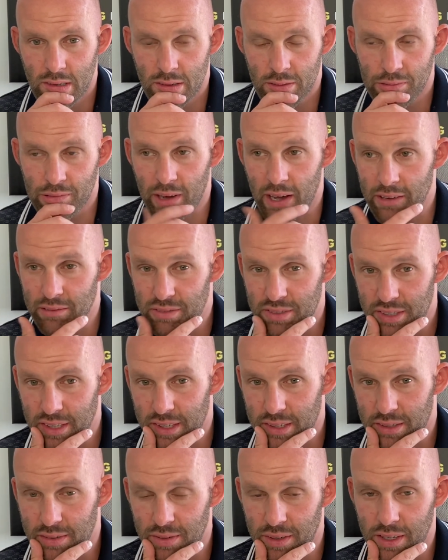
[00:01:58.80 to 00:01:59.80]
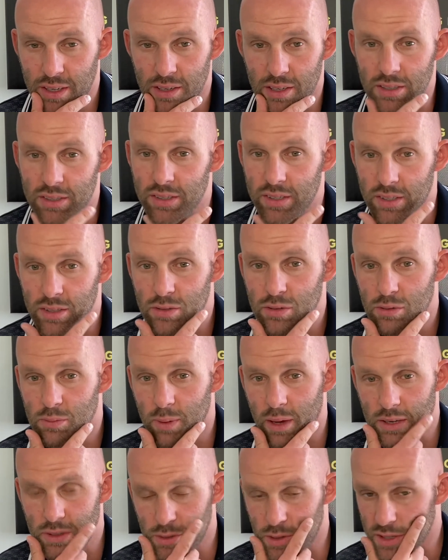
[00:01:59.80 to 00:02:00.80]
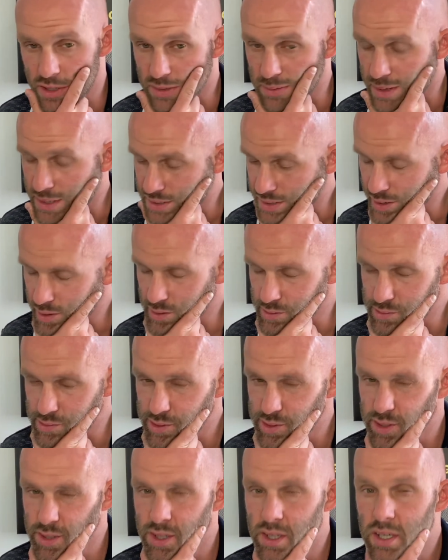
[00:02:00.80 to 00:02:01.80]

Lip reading: 5-6 figures into mentors myself,